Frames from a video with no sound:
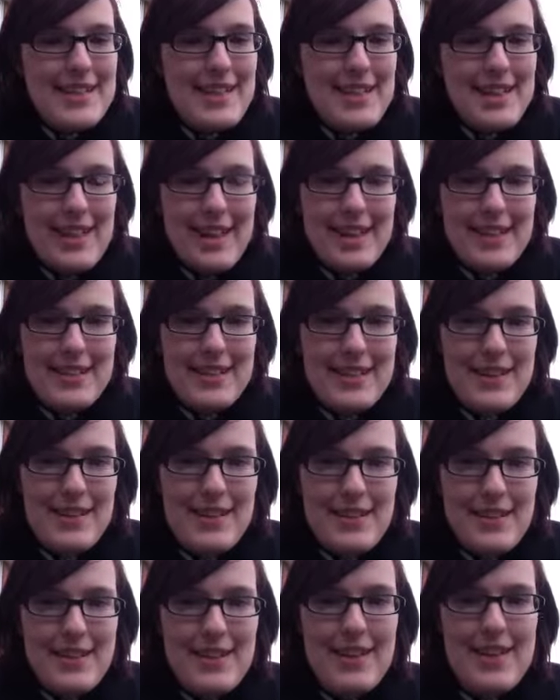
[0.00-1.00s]
Think
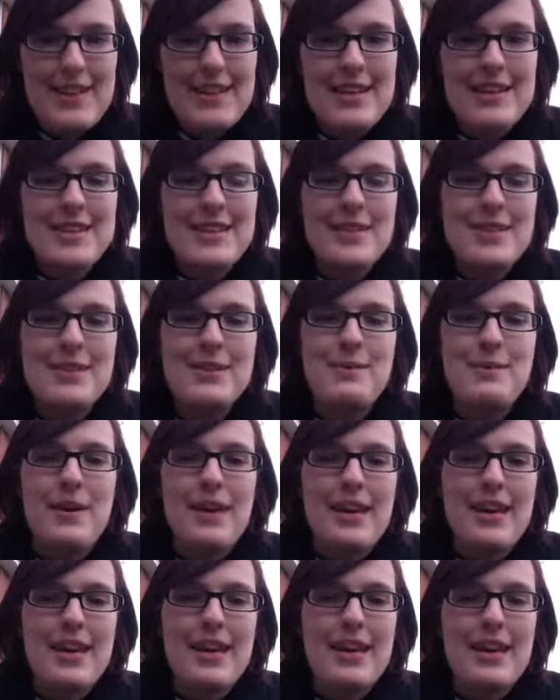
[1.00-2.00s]
so. This
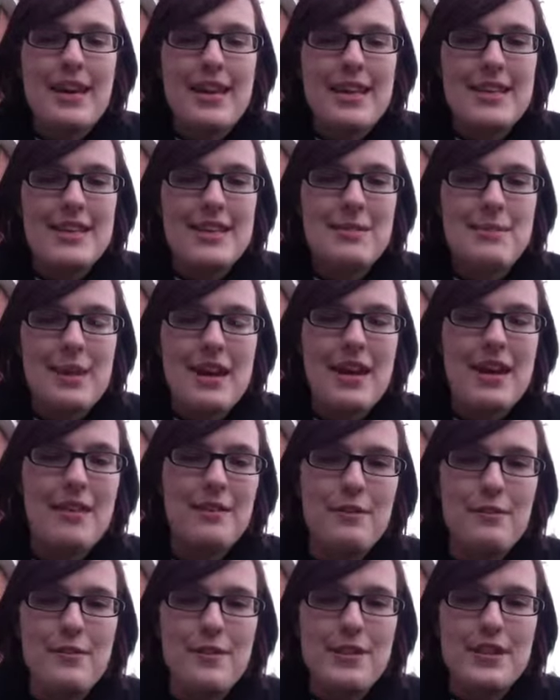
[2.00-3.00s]
week is the week,
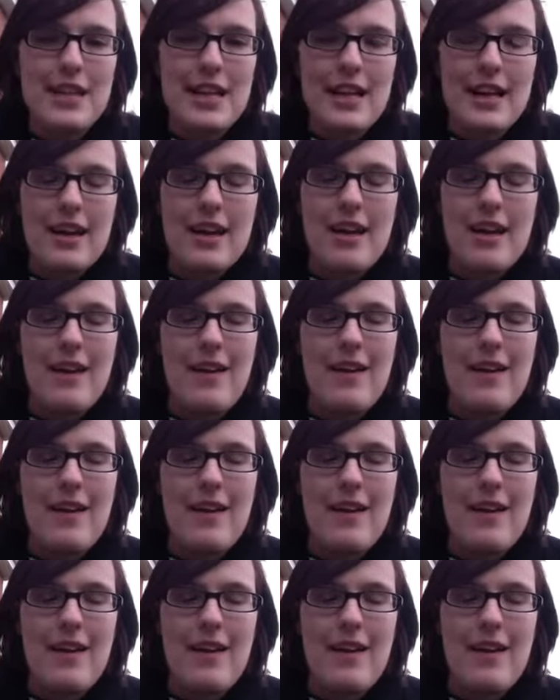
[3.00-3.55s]
obviously.